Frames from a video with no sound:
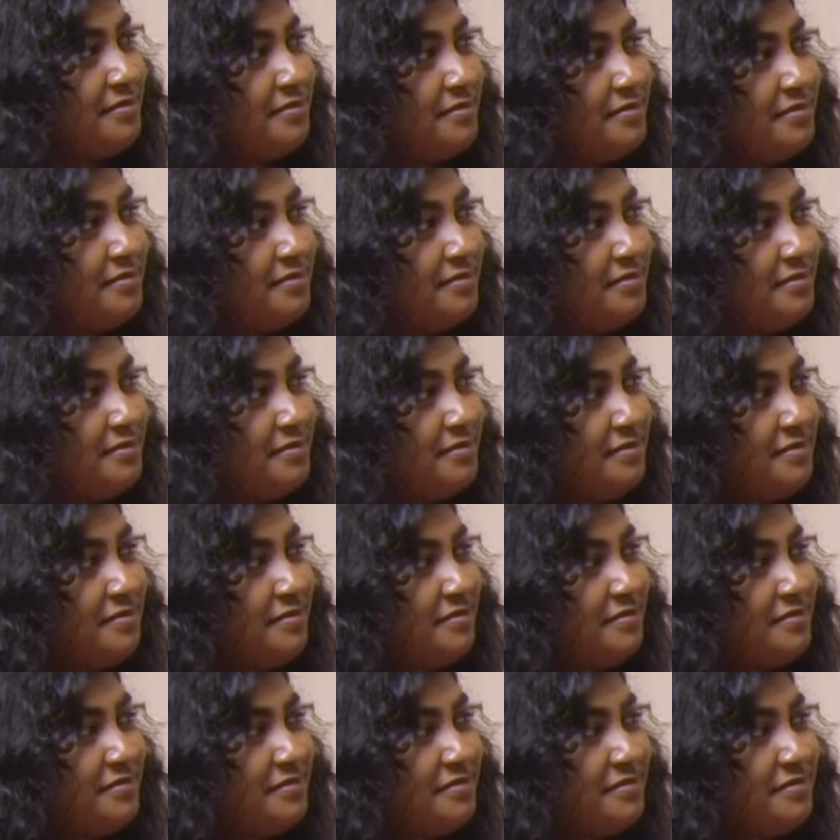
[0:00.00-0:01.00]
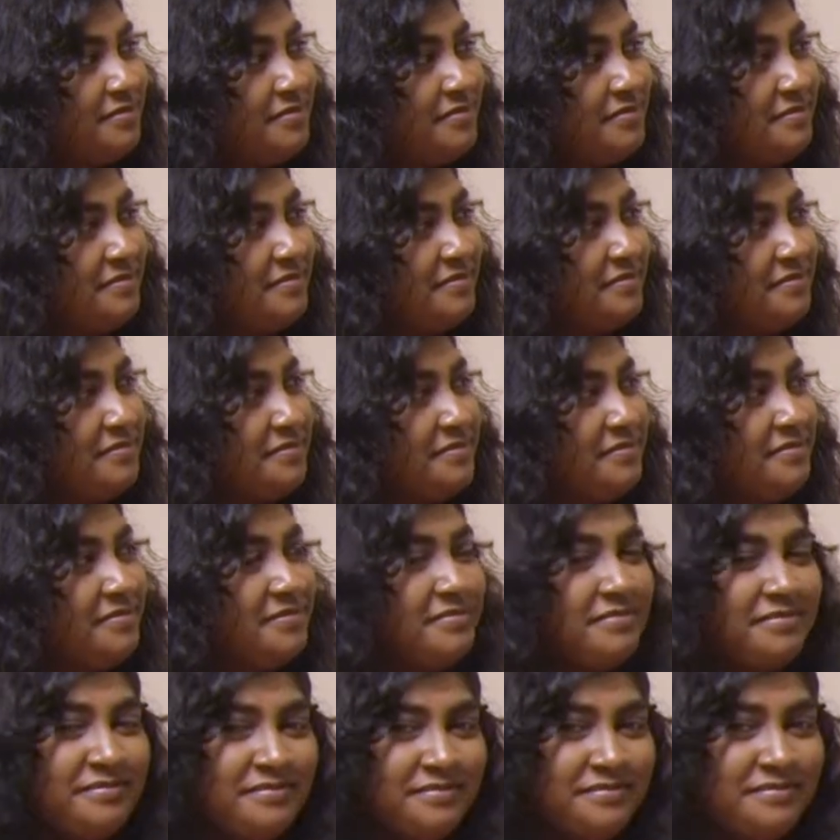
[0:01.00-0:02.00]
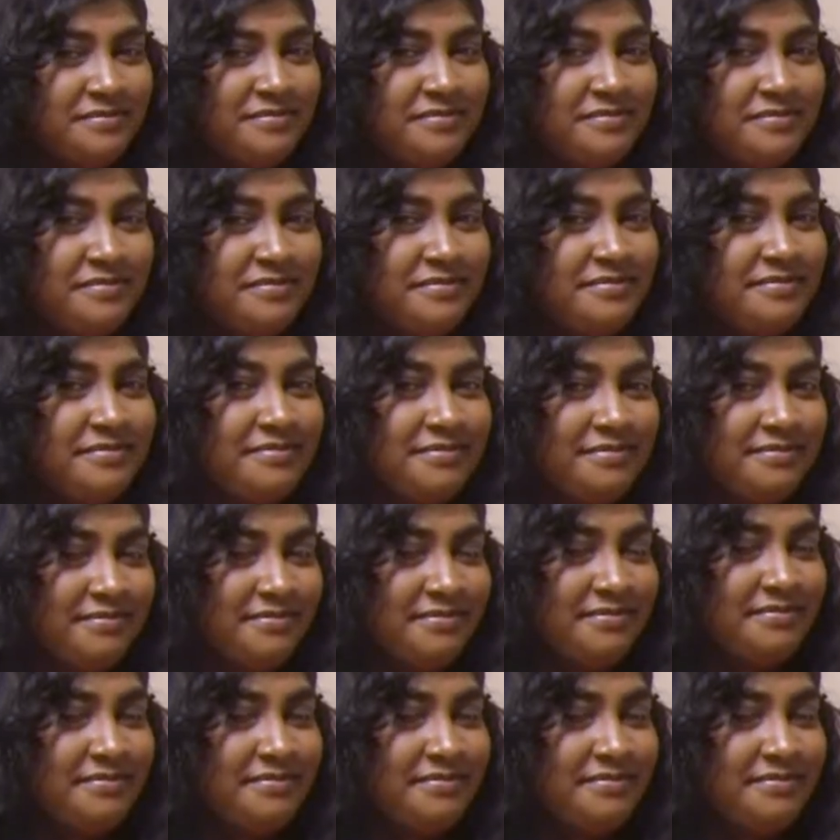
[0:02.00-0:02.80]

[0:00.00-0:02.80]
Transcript: The person shown says nothing.